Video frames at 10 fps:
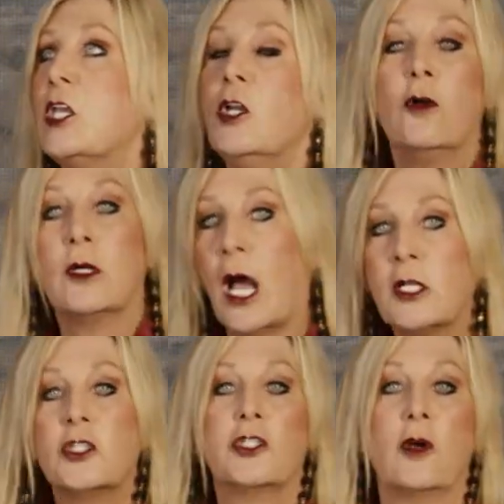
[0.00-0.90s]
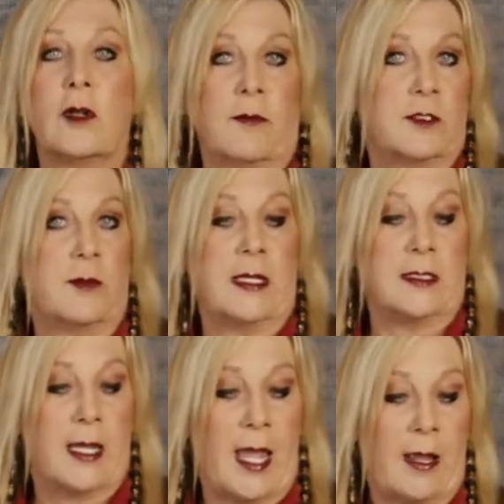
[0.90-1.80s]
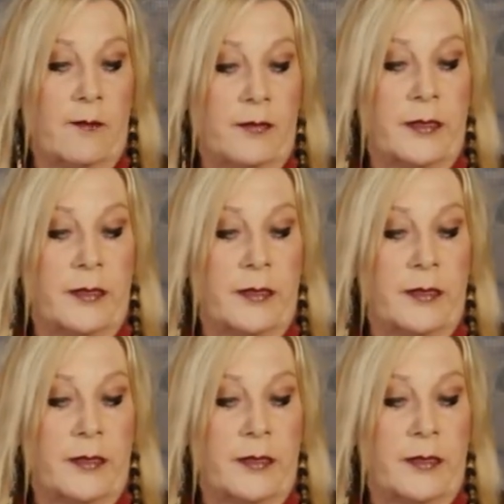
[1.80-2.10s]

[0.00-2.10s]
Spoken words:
God showed up to me today.